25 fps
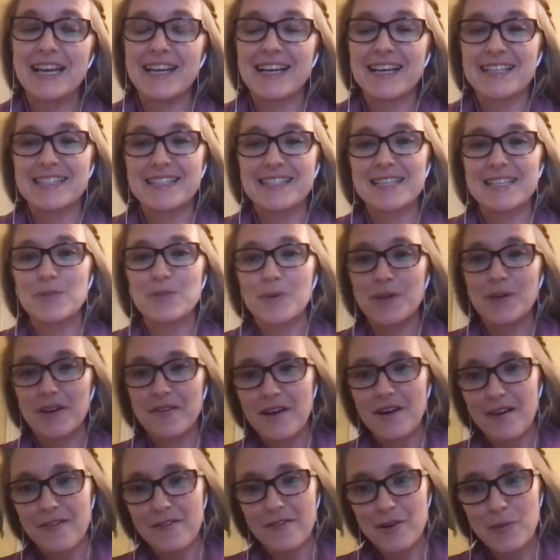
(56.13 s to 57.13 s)
because this will give
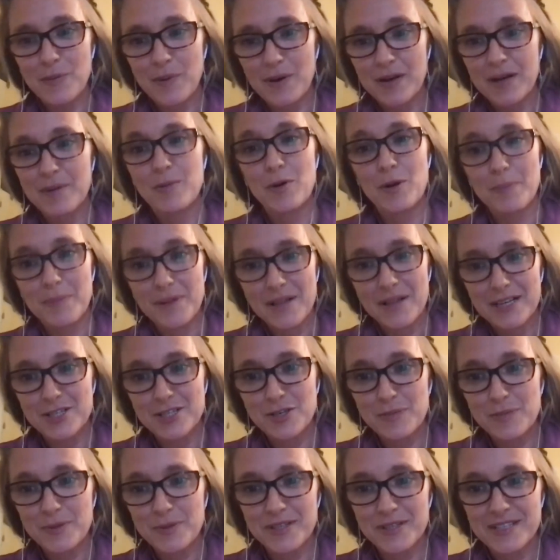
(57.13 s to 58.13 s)
everyone a more
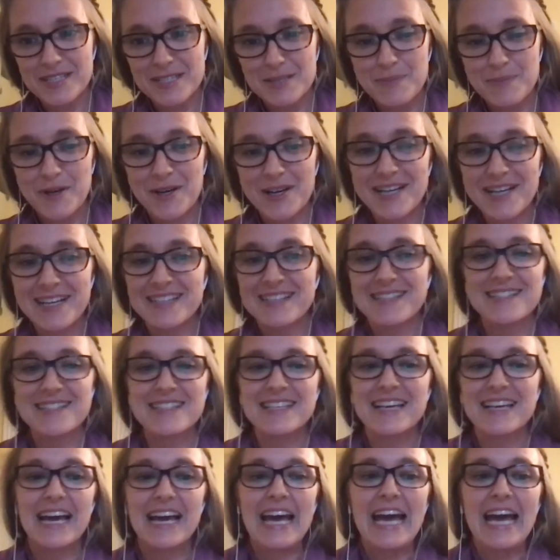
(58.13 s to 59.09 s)
pleasurable experience.